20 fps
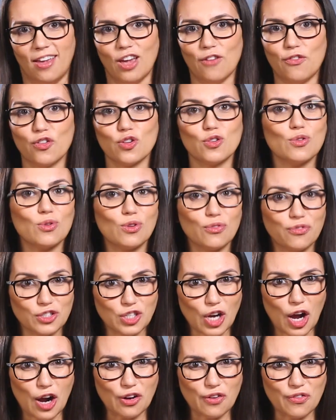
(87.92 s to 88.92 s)
If you're new to
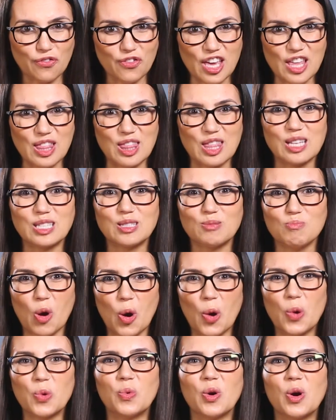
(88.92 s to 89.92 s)
photography, this
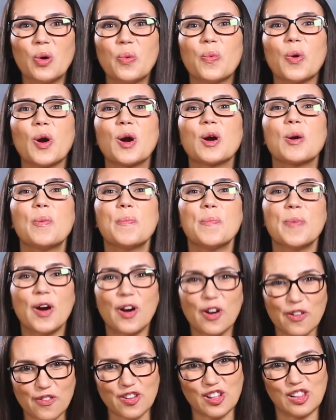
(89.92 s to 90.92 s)
mode will work
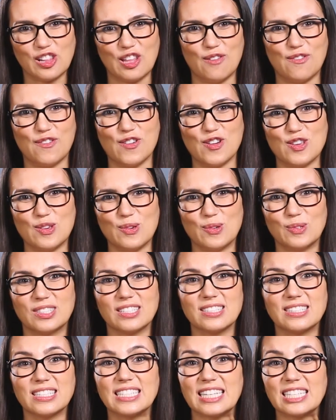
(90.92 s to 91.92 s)
perfectly for you
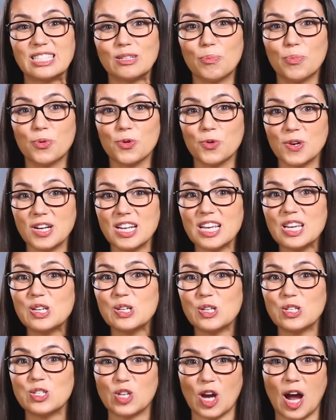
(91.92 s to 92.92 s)
since it does a pretty
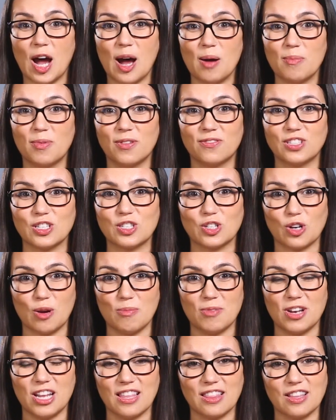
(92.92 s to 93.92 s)
good job of
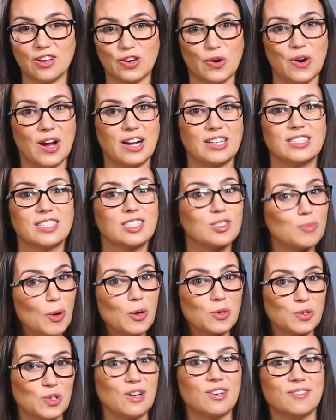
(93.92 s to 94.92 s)
determining the correct
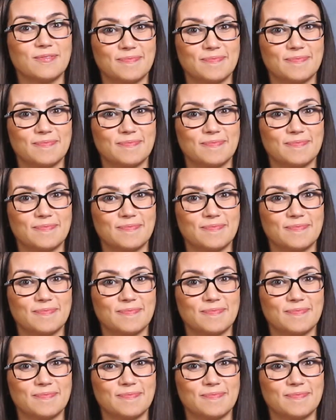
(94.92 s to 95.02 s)
exposure.